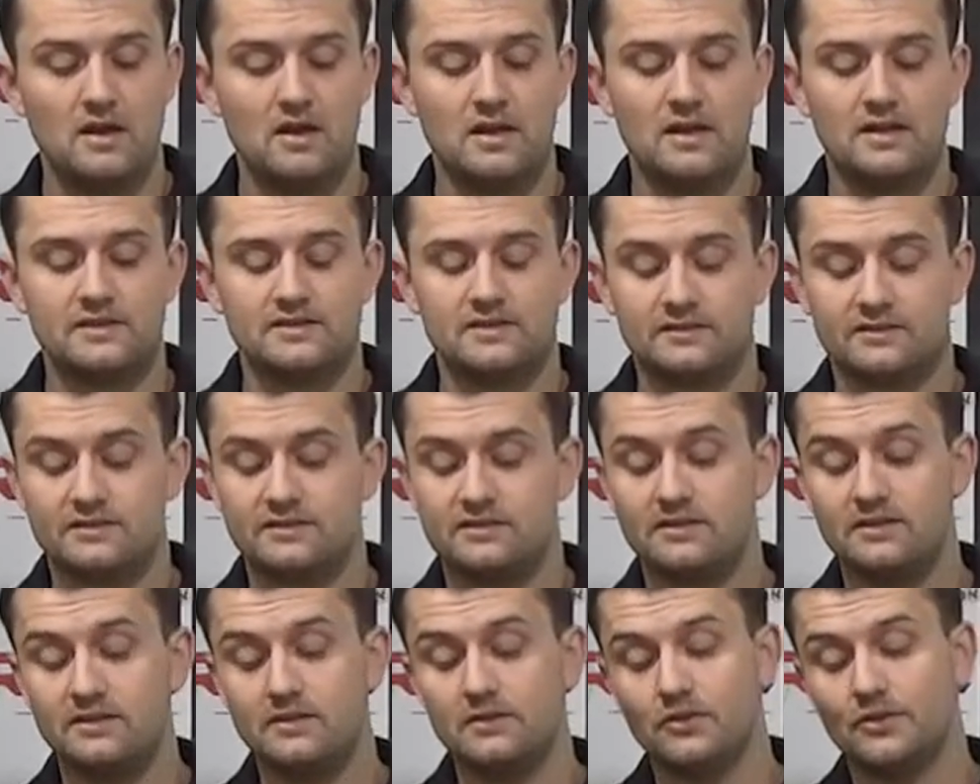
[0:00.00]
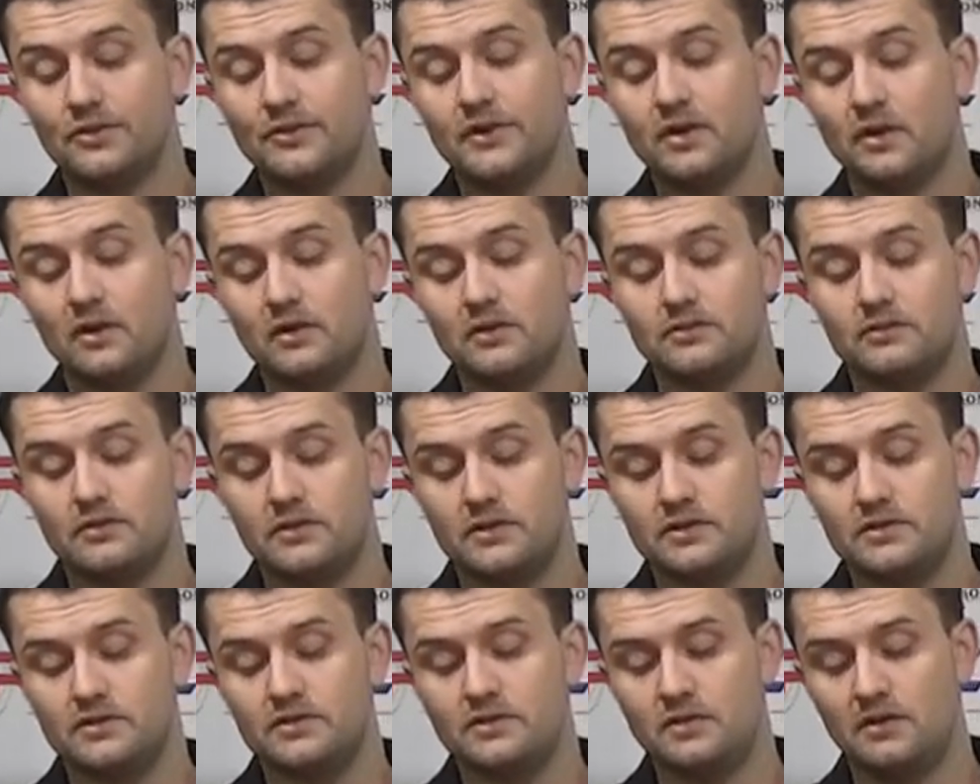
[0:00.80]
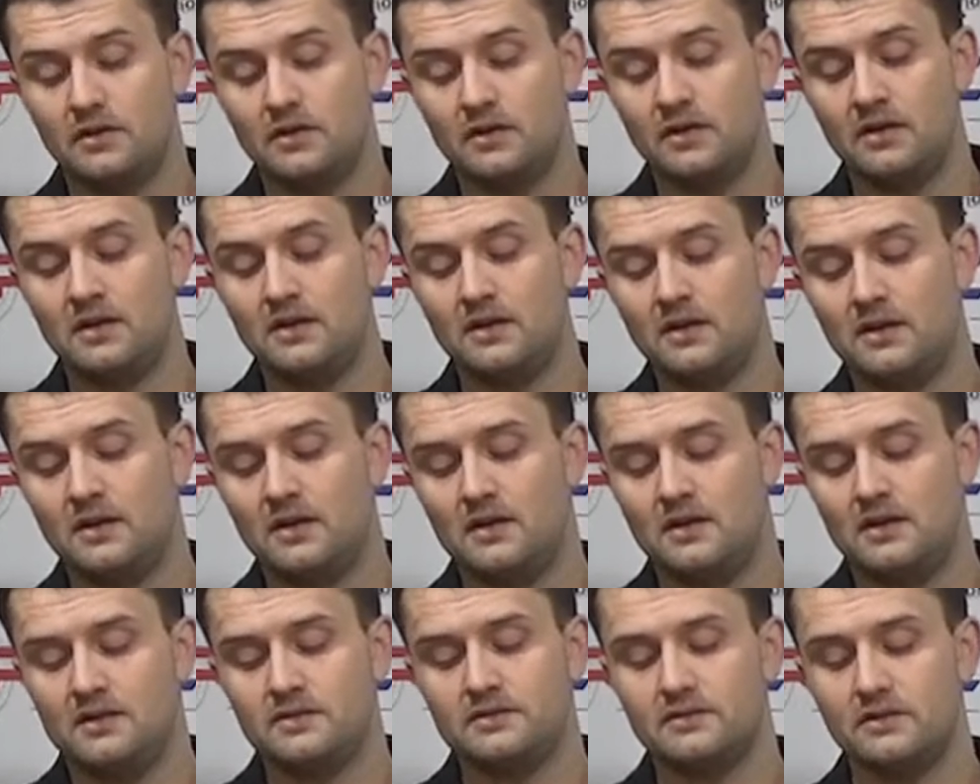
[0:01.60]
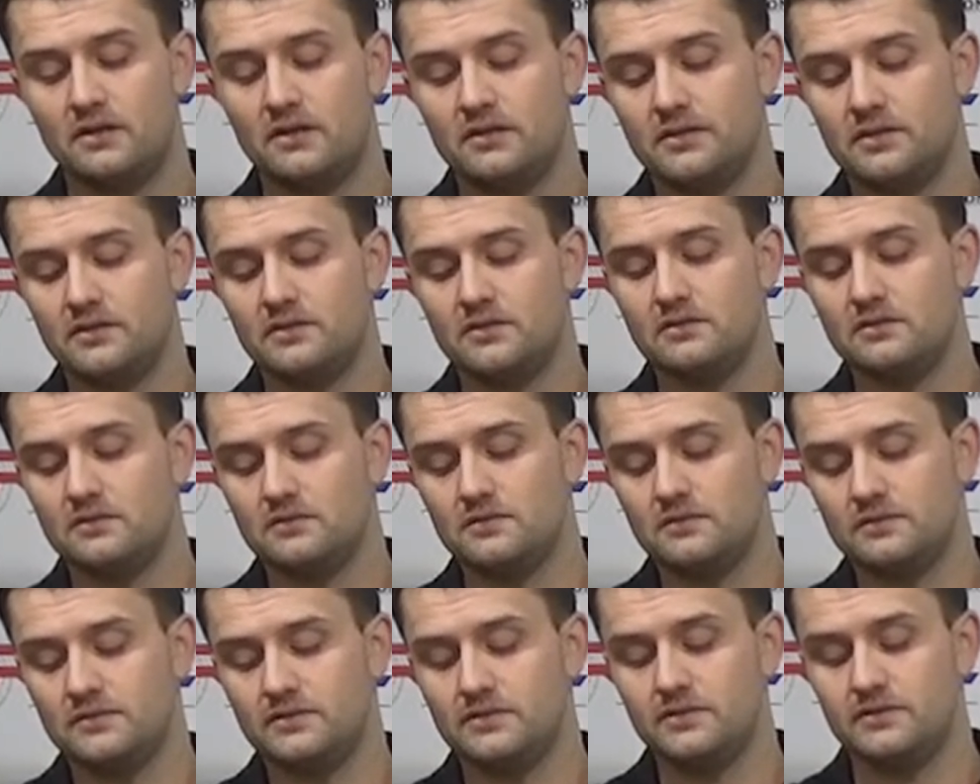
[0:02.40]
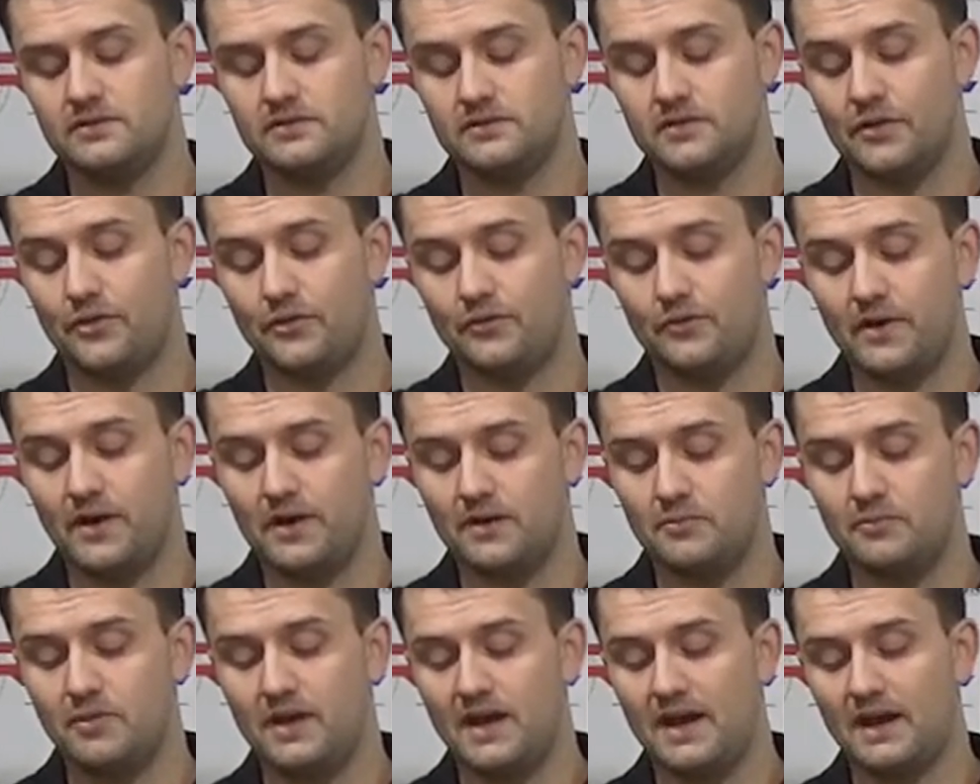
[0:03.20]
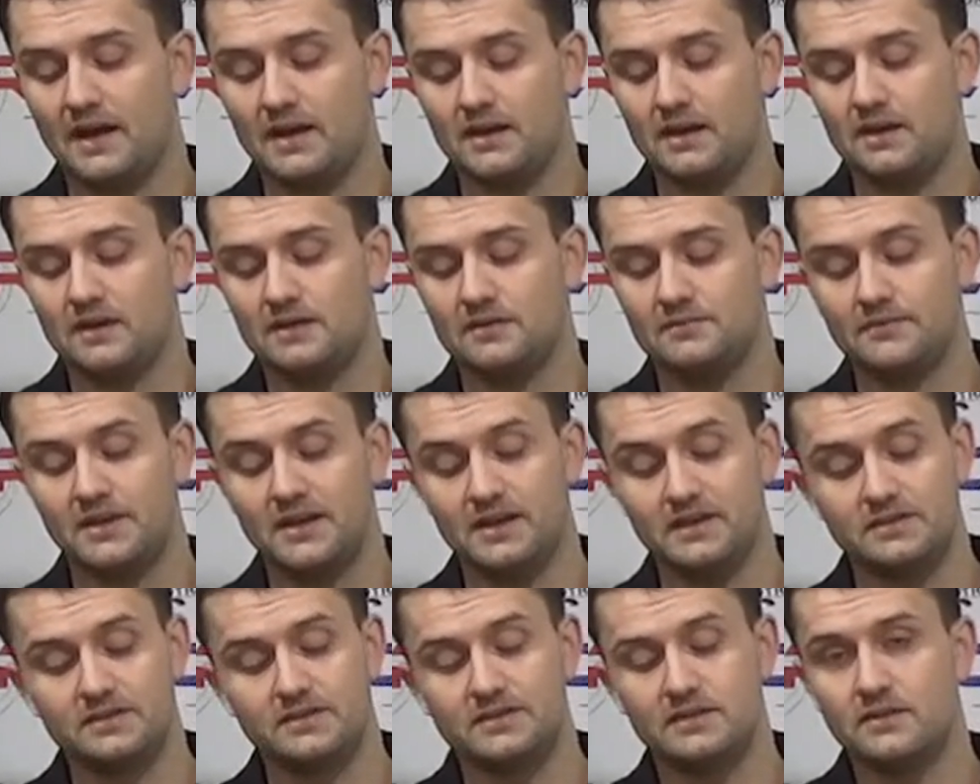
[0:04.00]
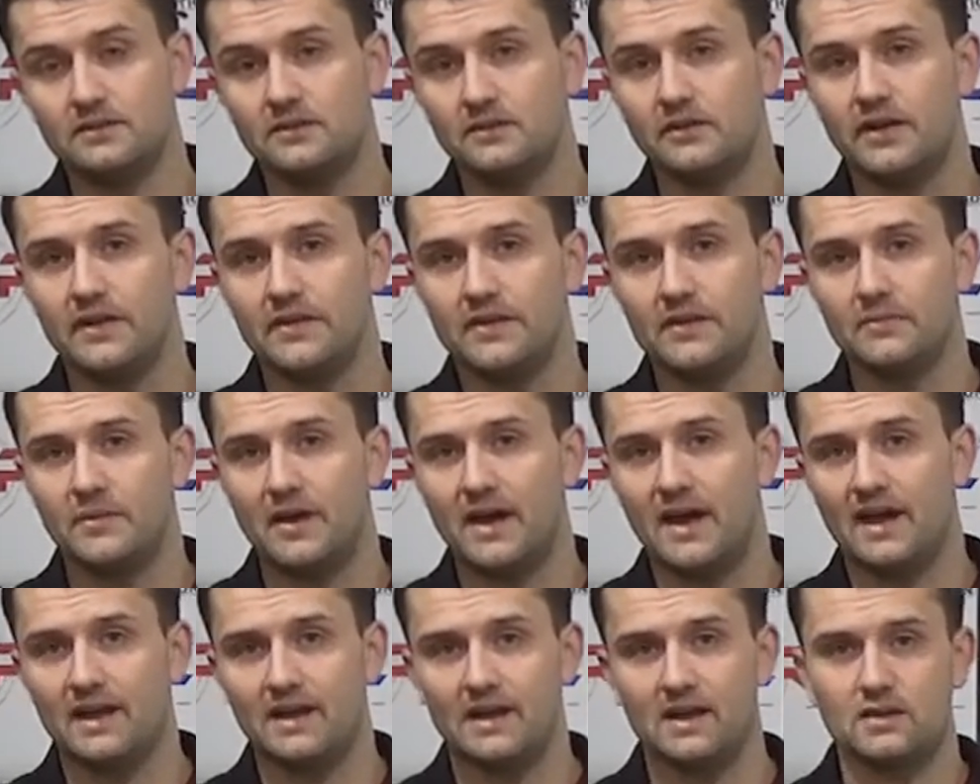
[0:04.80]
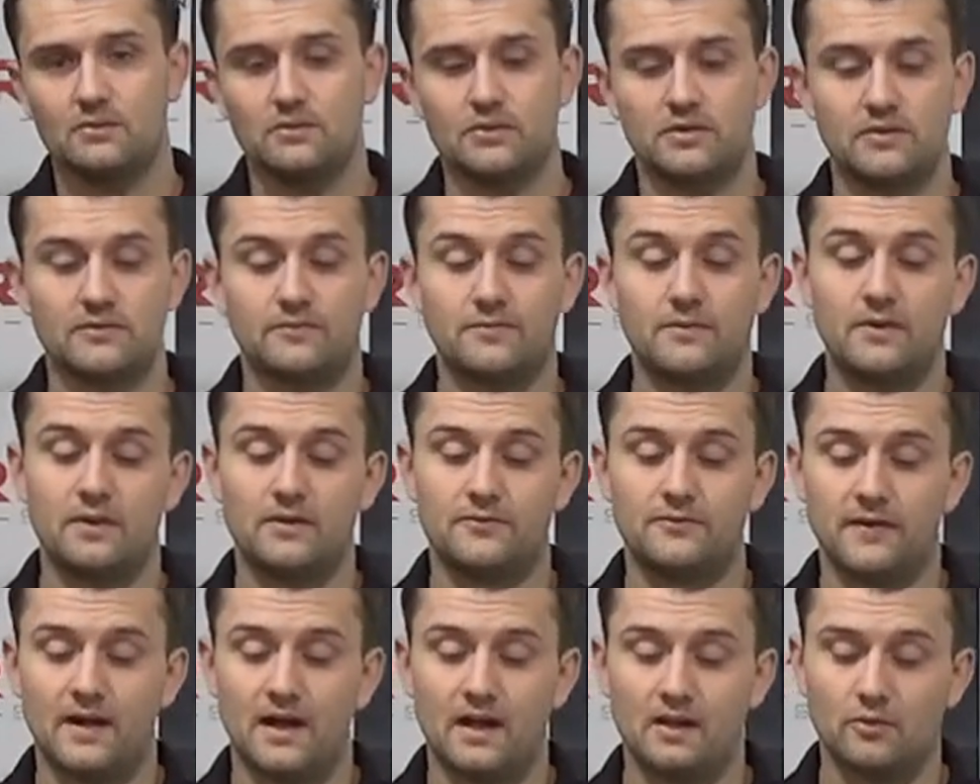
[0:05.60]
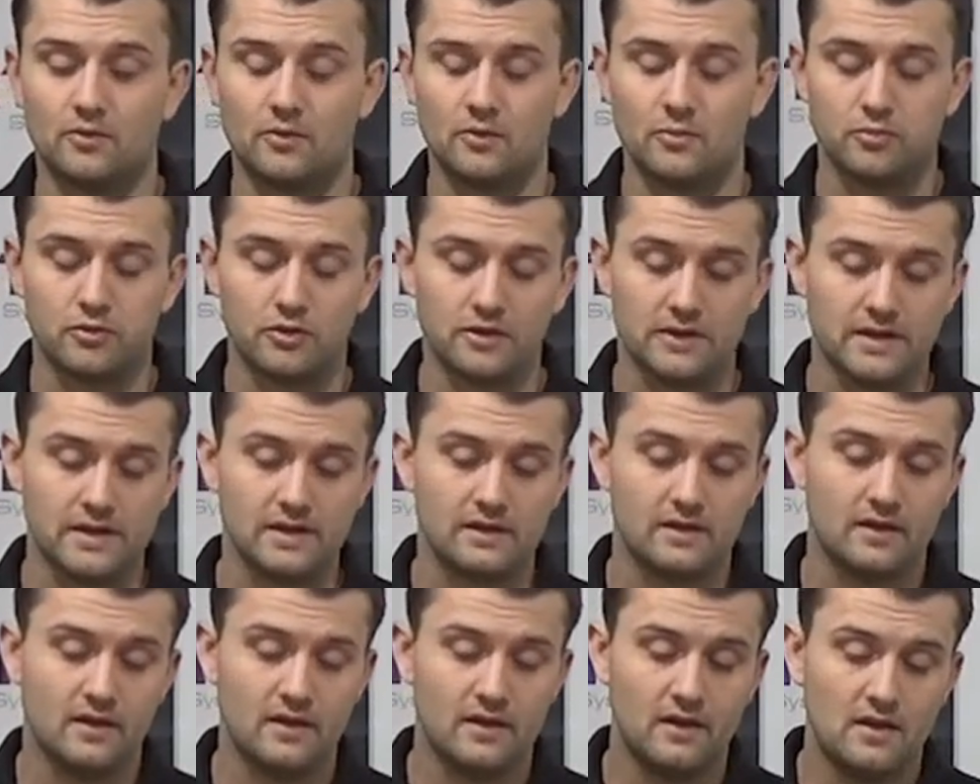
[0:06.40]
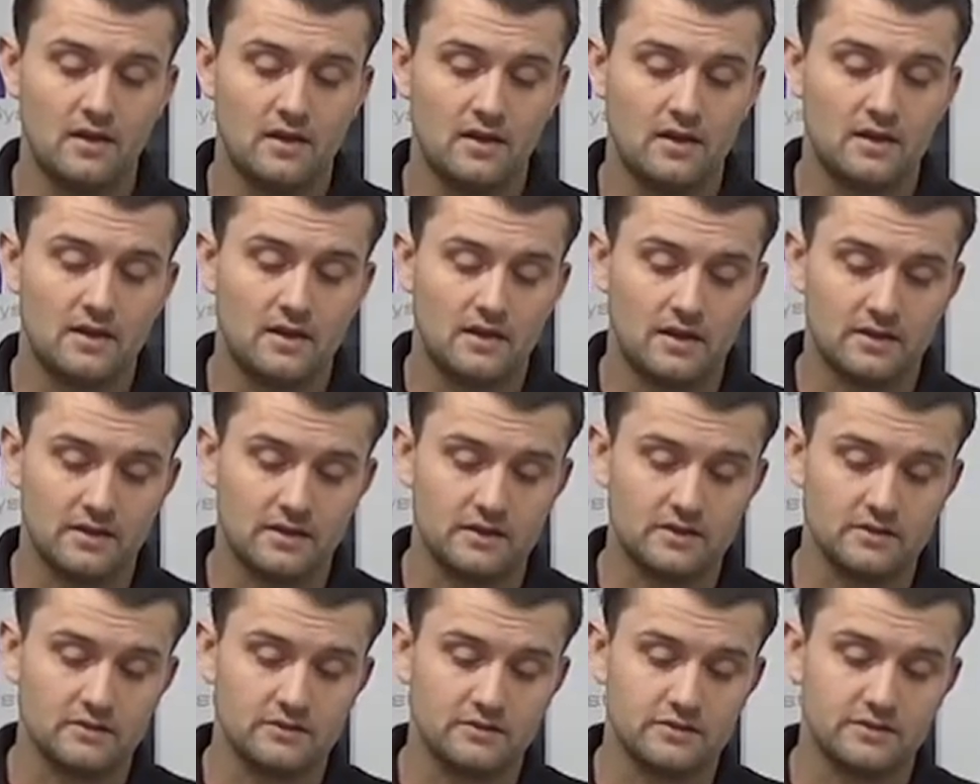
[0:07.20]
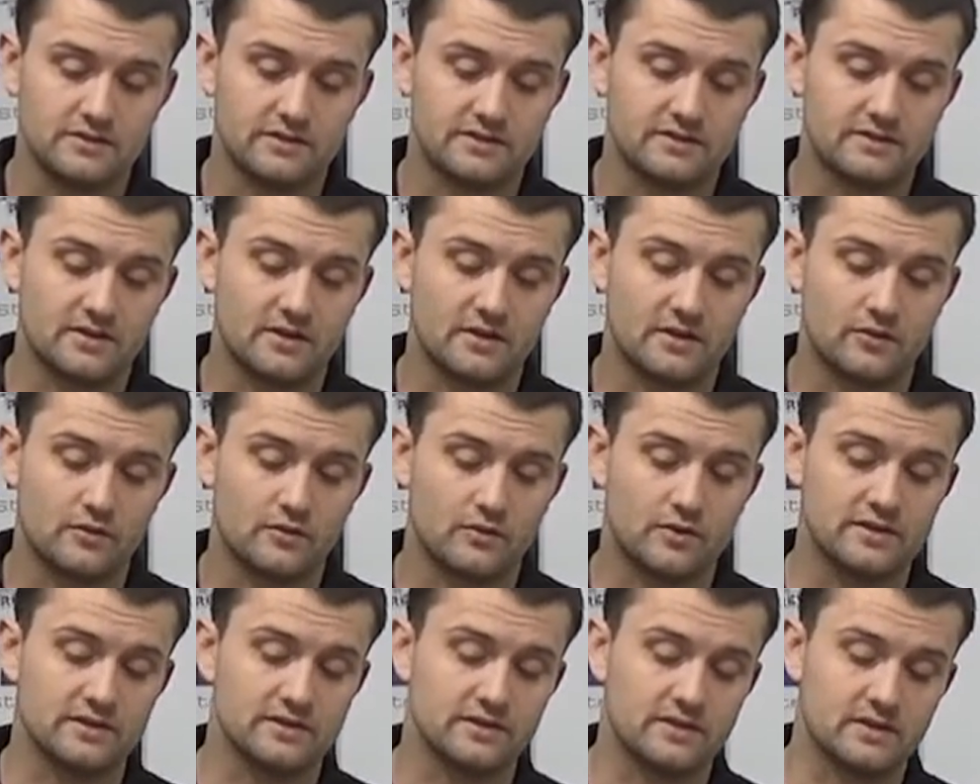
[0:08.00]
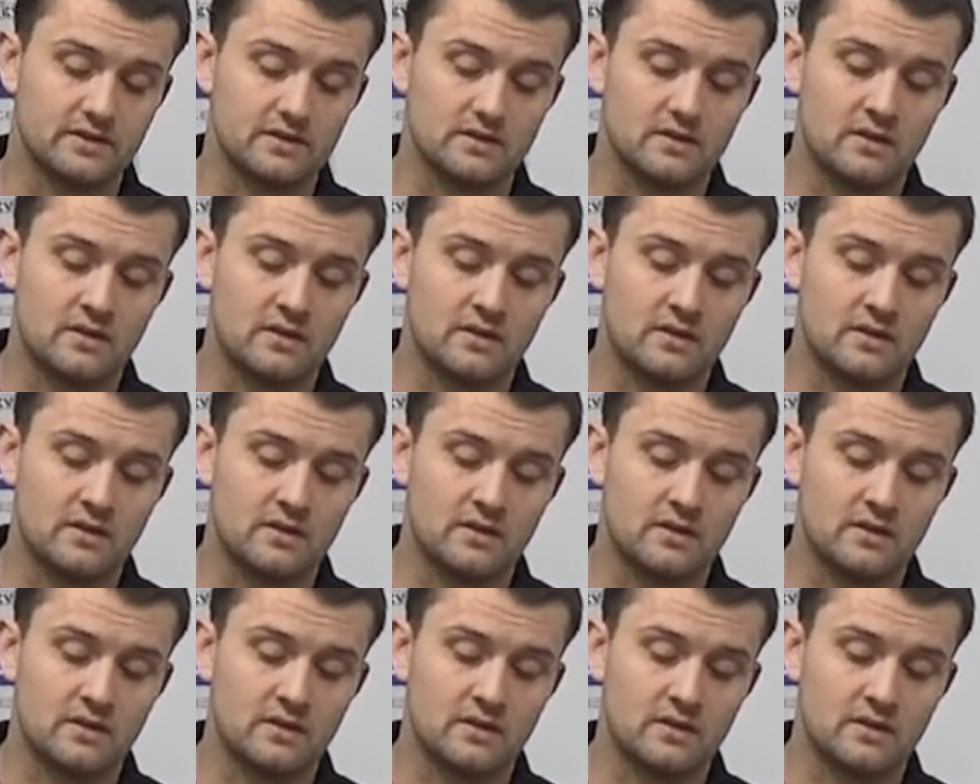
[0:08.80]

It's a sealed cartridge, so all you do is you thread it back in, it's sealed on the back end with a, a follower plate, and then you just start greasing.